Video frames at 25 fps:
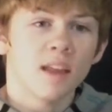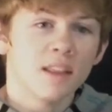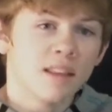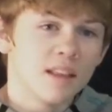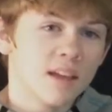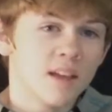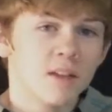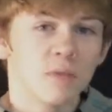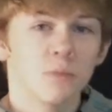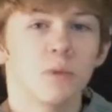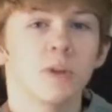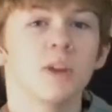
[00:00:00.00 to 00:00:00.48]
And
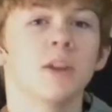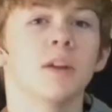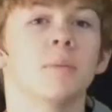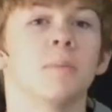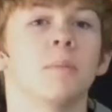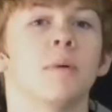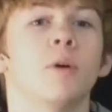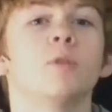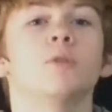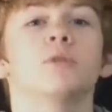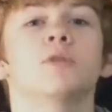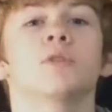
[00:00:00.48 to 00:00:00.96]
then we get
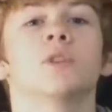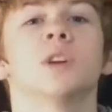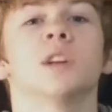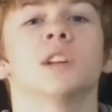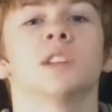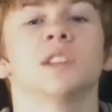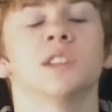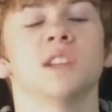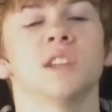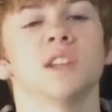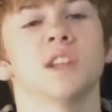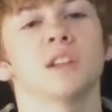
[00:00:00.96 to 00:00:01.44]
a
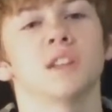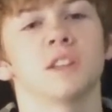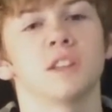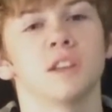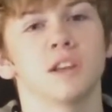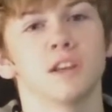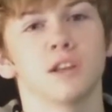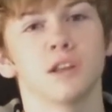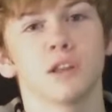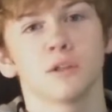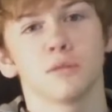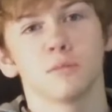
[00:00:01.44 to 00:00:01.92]
post-credit scene at
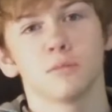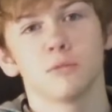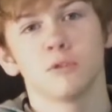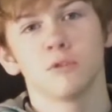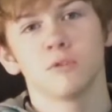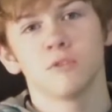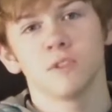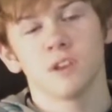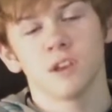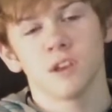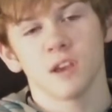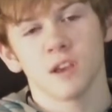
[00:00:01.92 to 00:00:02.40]
the end of the
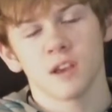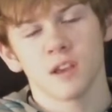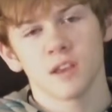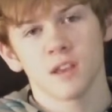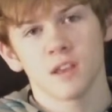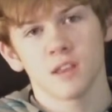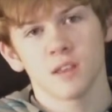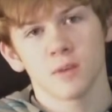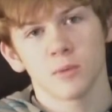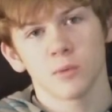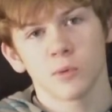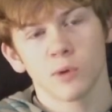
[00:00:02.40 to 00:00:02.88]
movie
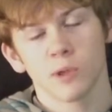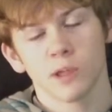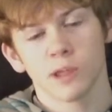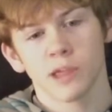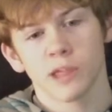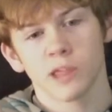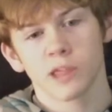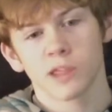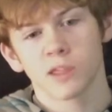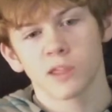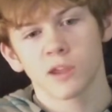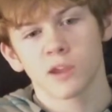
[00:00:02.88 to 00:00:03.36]

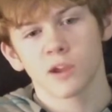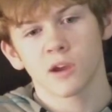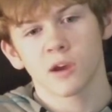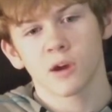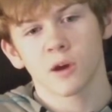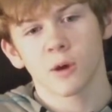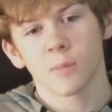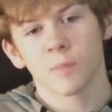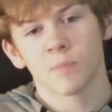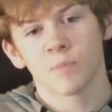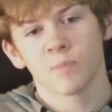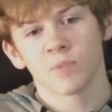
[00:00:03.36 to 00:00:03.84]
with
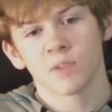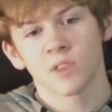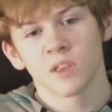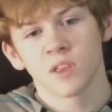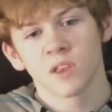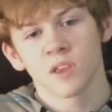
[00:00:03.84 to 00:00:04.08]
all